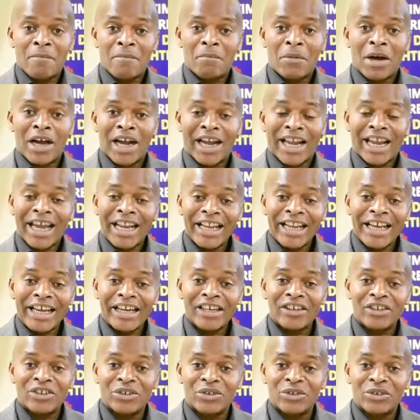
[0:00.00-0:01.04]
but can
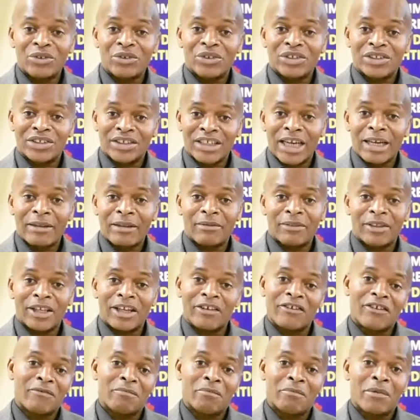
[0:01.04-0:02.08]
I do the same
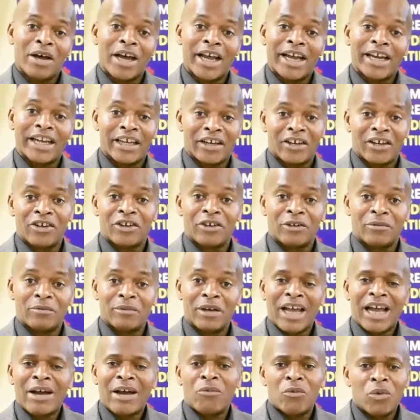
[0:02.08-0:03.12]
thing with mine at home?
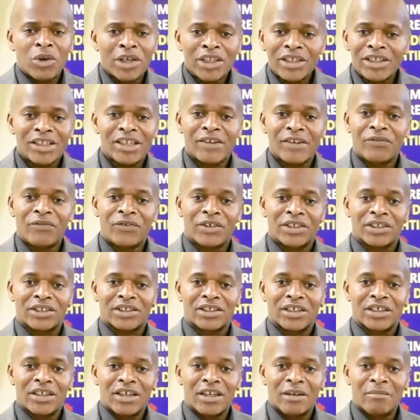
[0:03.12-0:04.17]
And what is the
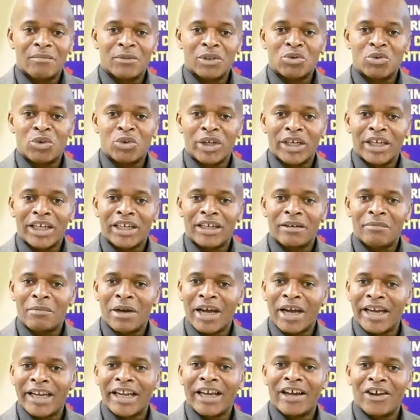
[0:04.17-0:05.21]
difference between
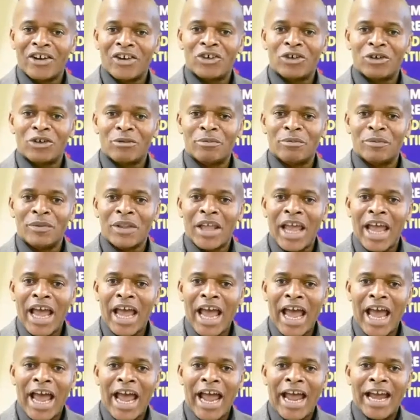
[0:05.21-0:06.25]
mine at home
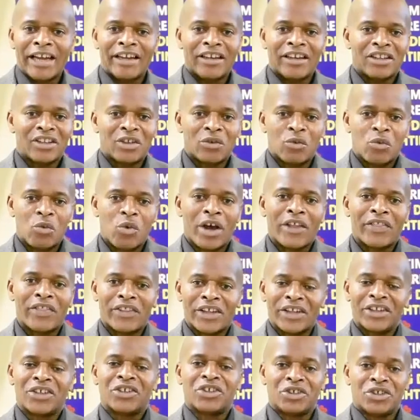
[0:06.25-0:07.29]
and the one
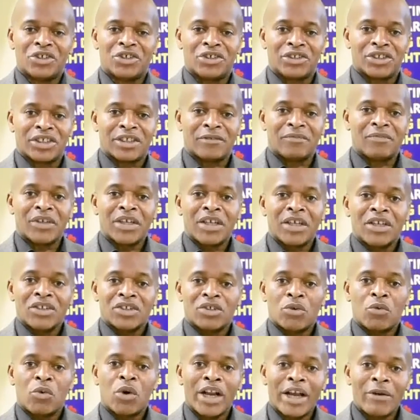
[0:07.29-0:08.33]
that you're using?
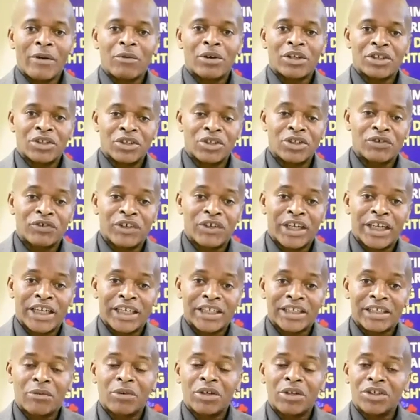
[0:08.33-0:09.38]
So what I want to do really
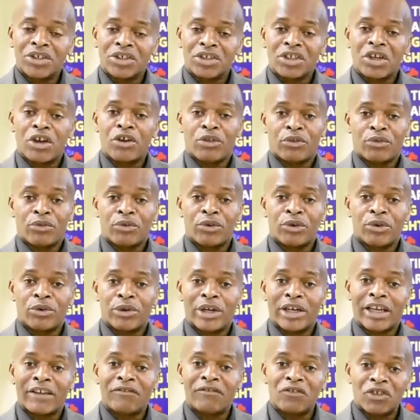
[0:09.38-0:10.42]
is I want to just go through
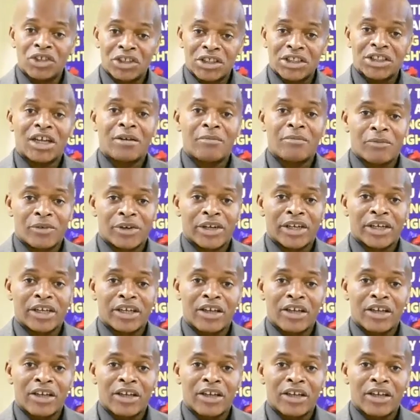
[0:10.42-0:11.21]
and give you a summary